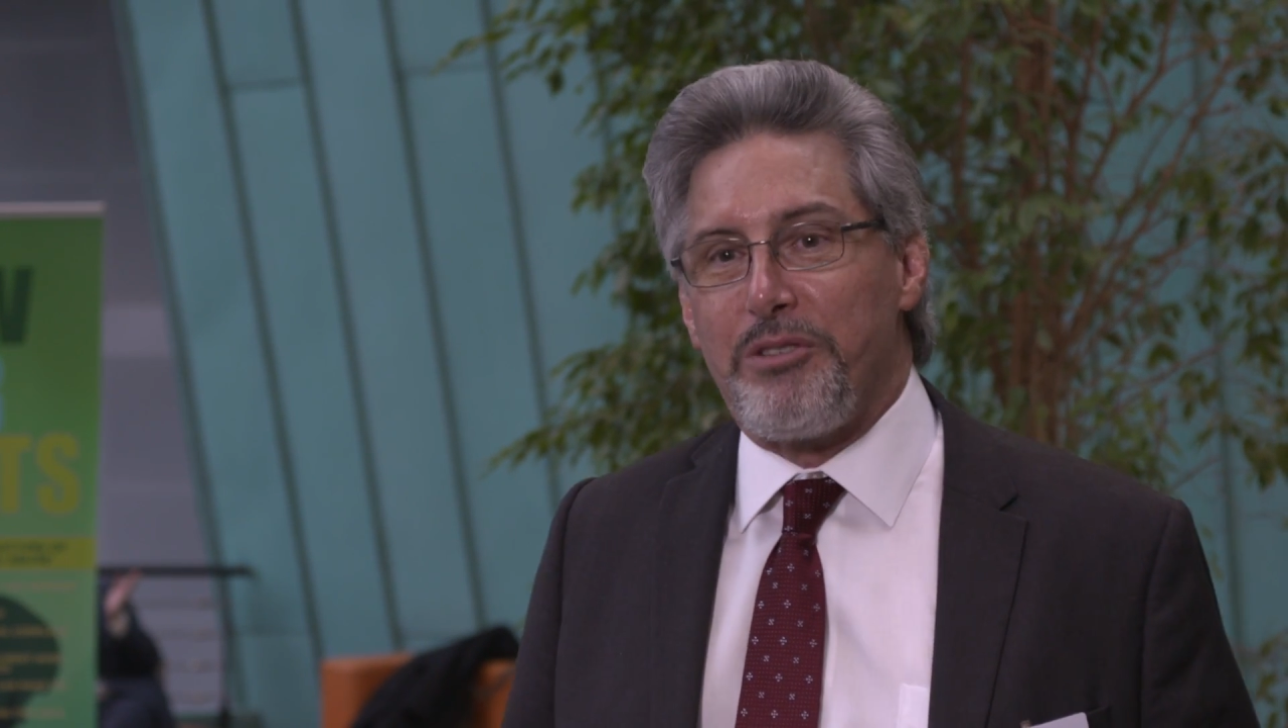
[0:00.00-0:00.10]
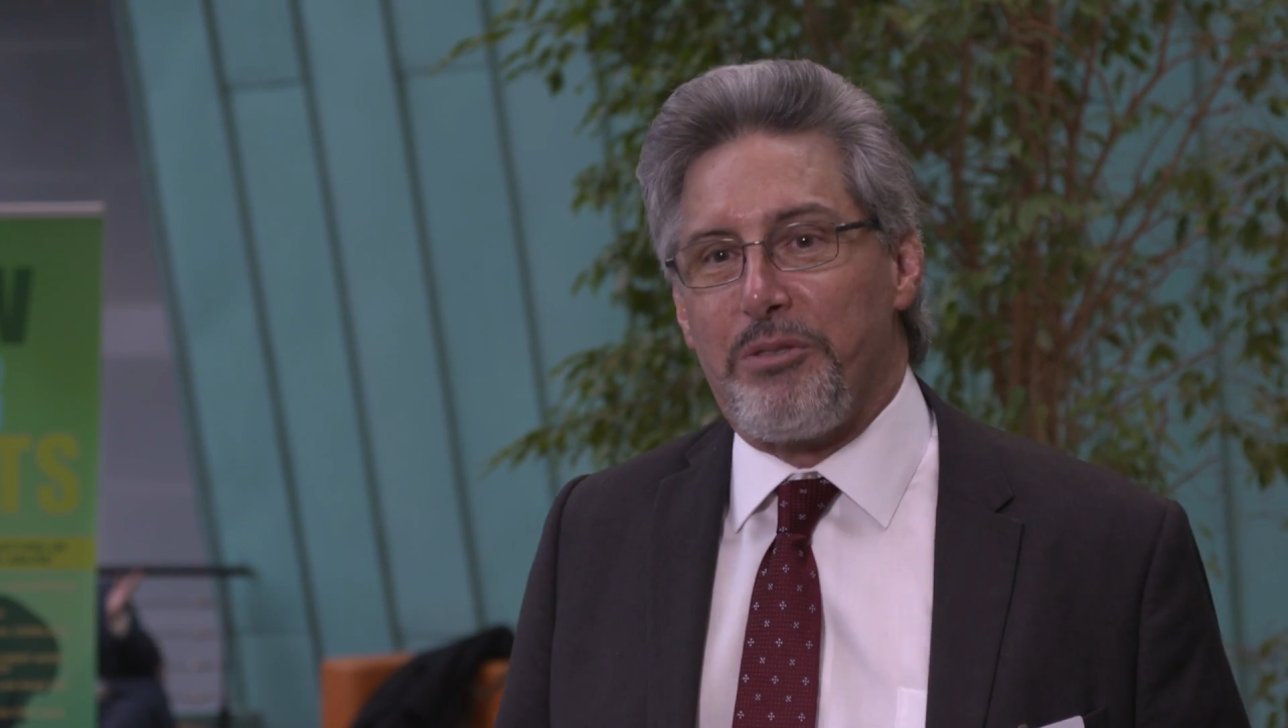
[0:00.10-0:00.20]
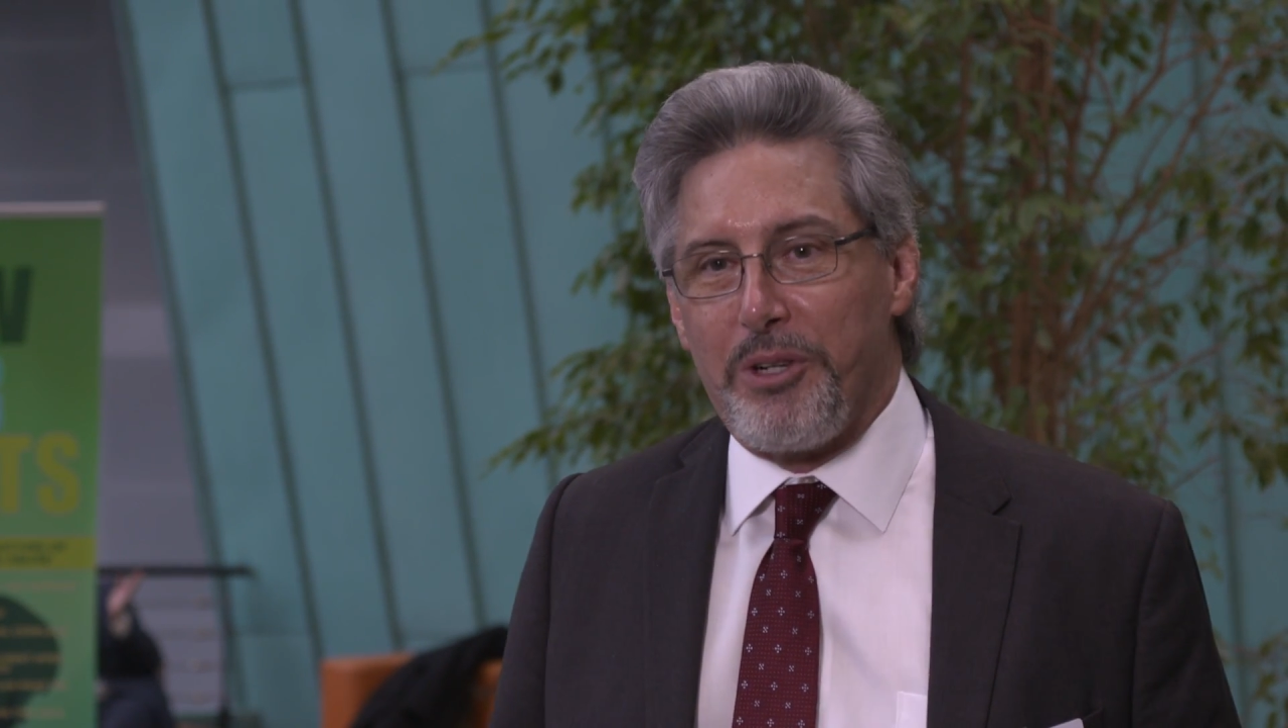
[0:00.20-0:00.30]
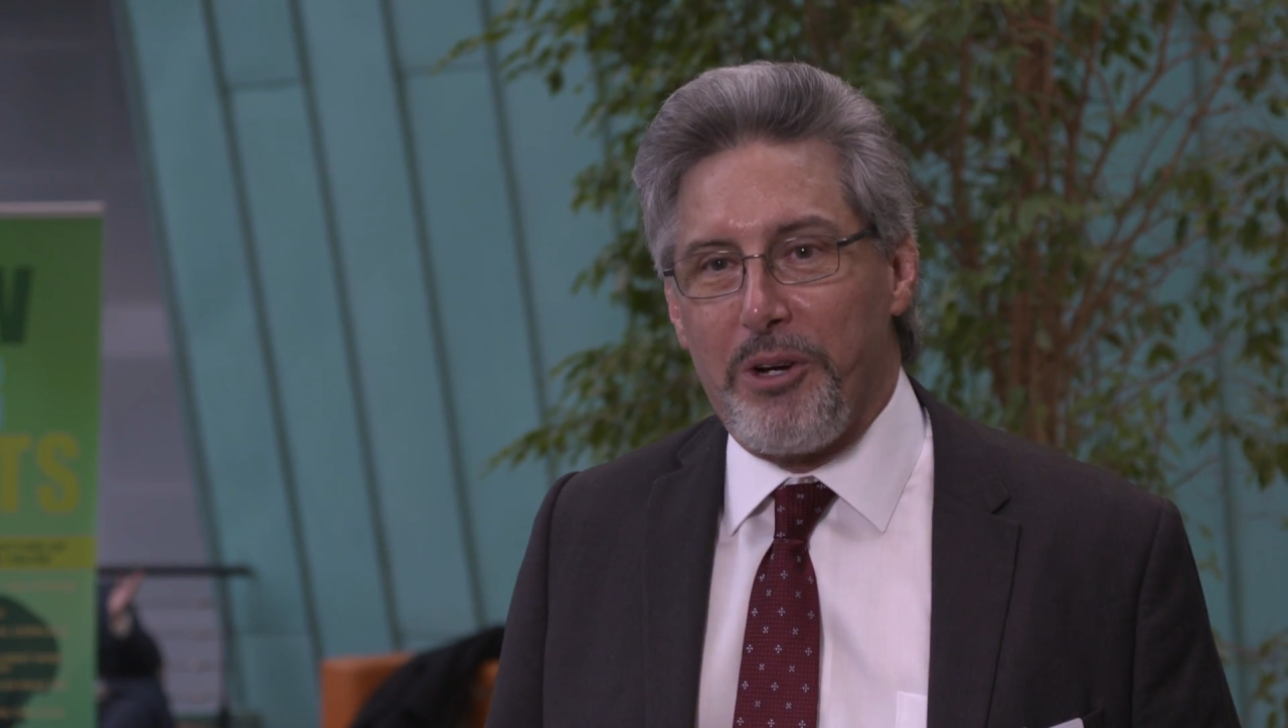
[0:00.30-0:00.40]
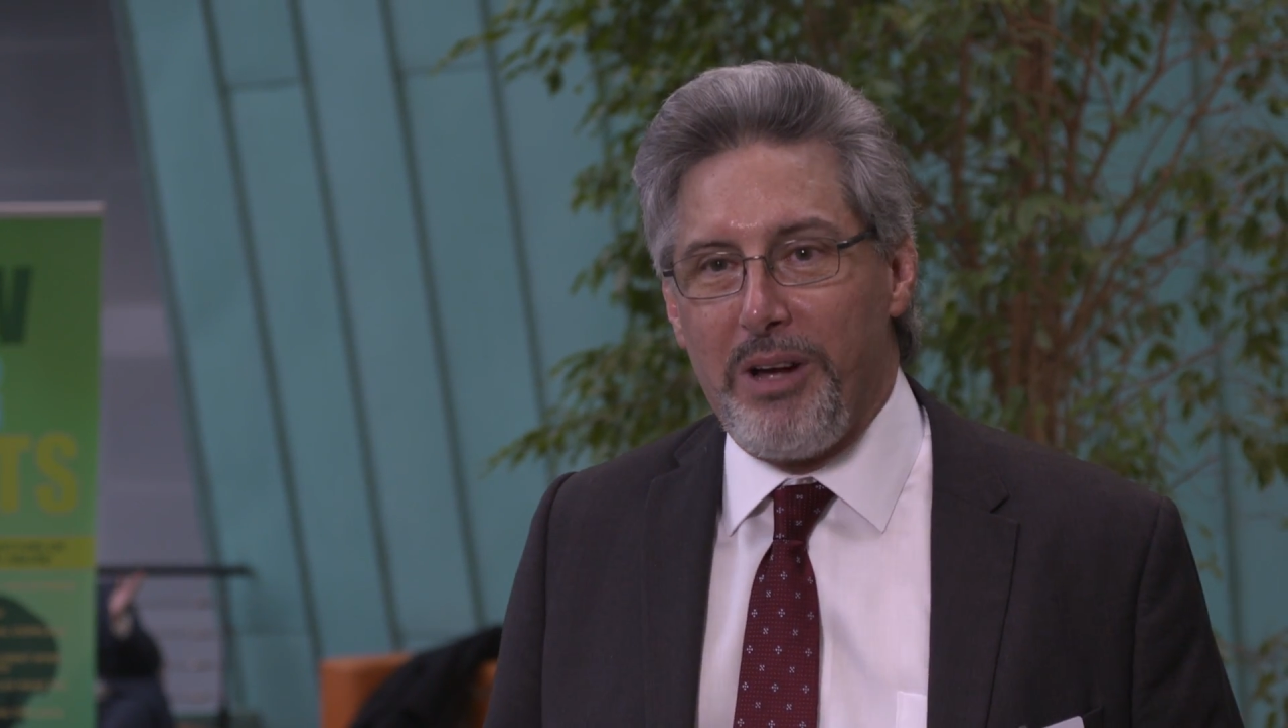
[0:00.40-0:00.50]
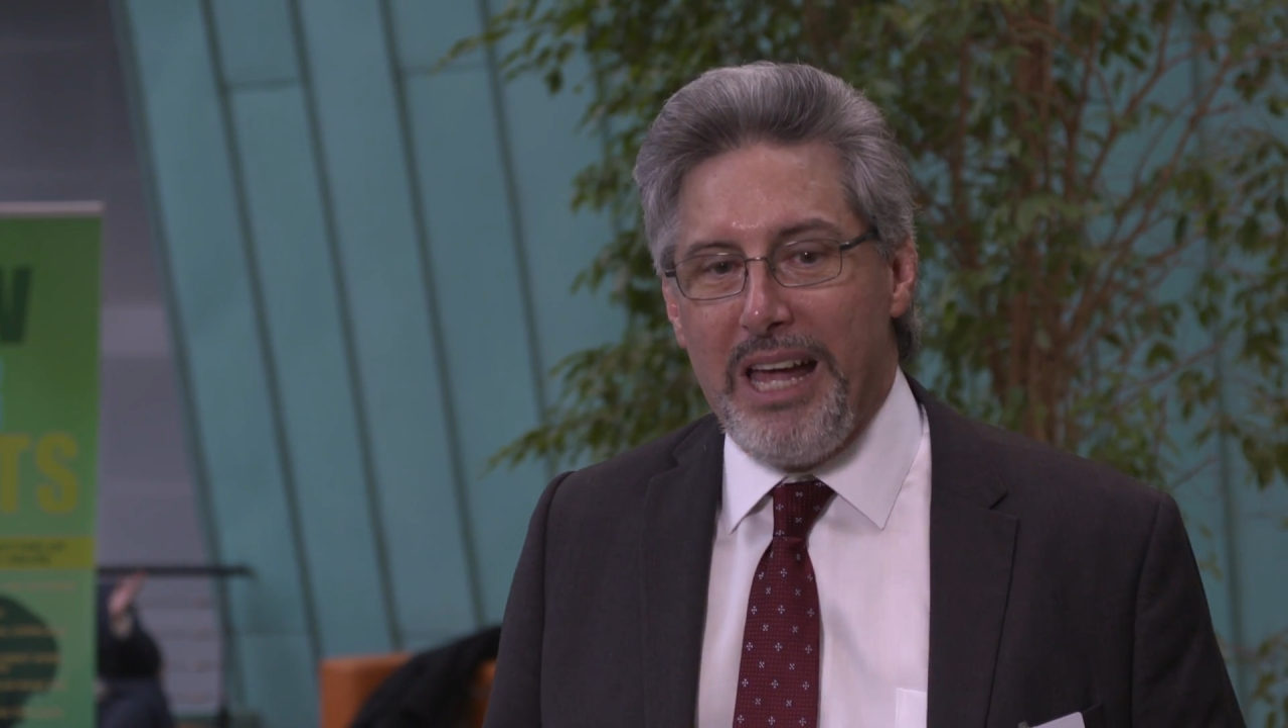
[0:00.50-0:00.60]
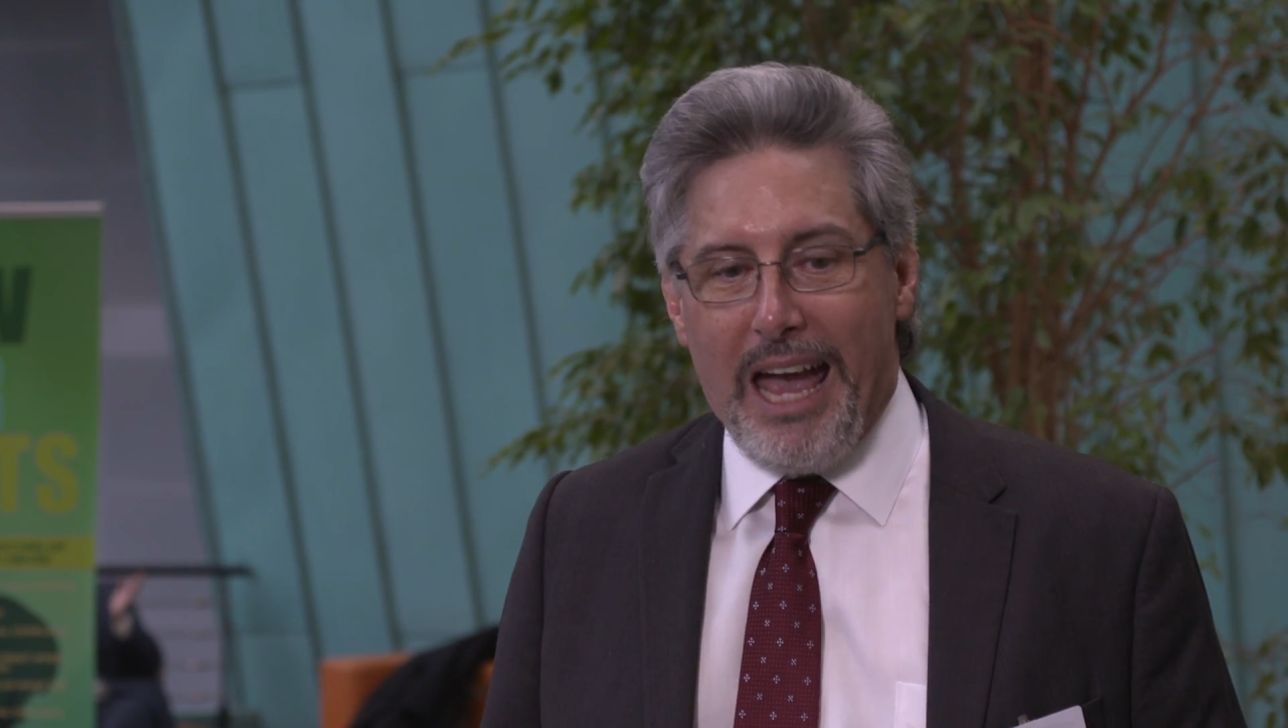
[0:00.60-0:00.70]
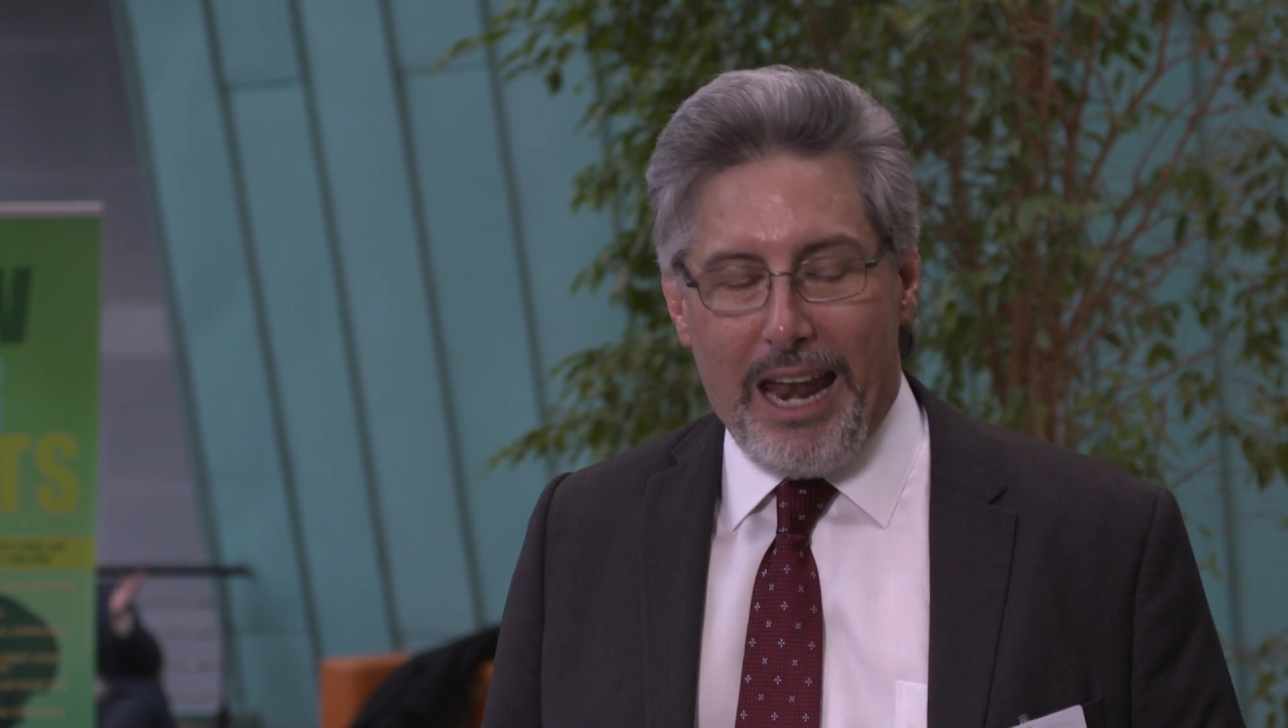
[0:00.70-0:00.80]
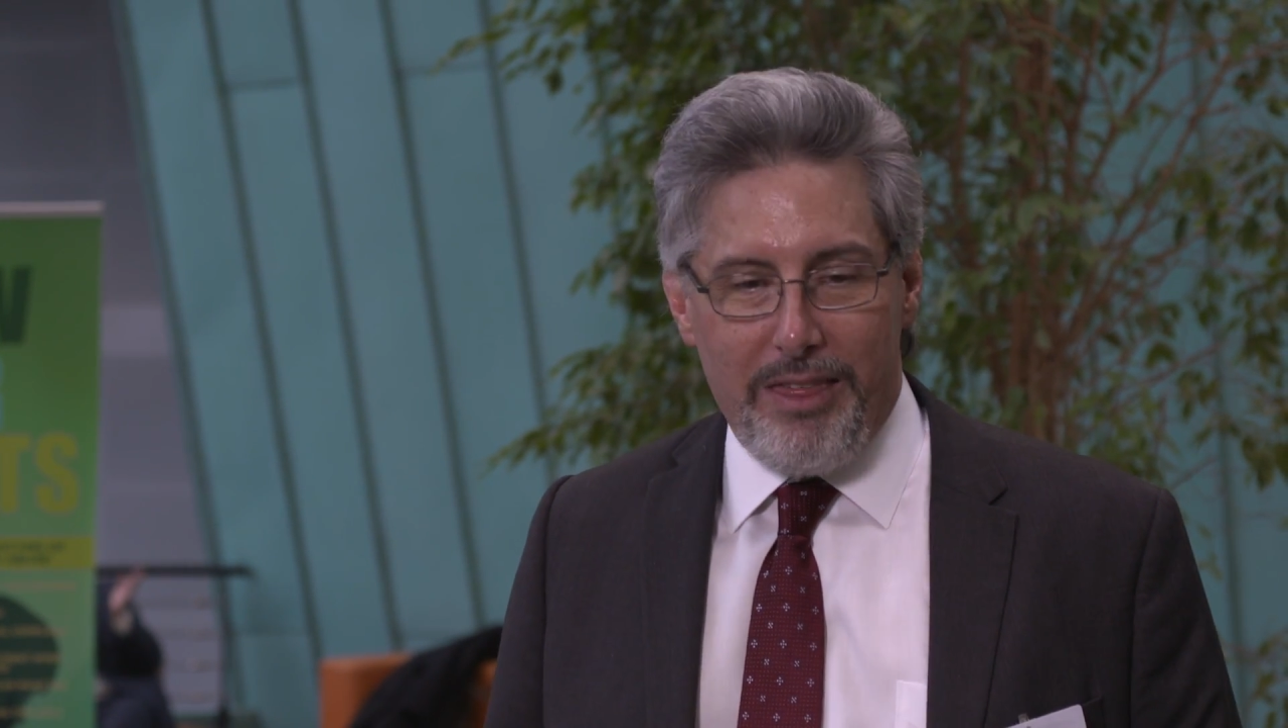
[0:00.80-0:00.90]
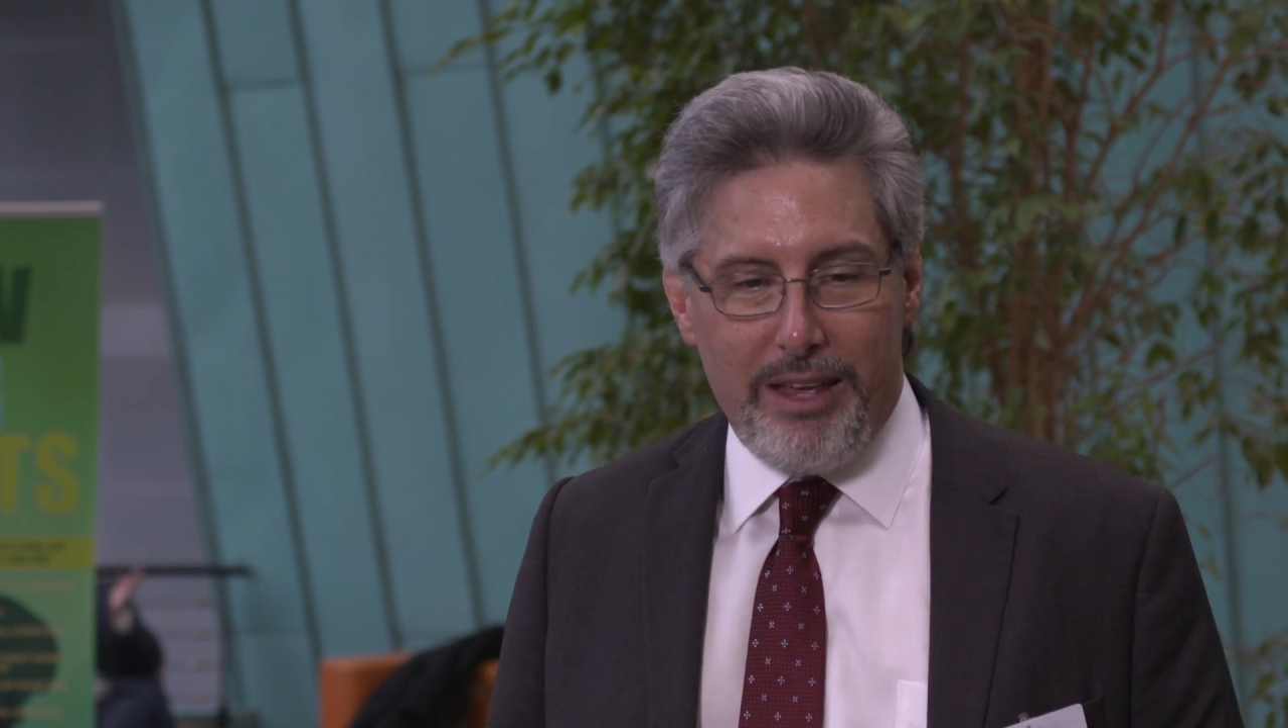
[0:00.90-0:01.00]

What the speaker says: true. And I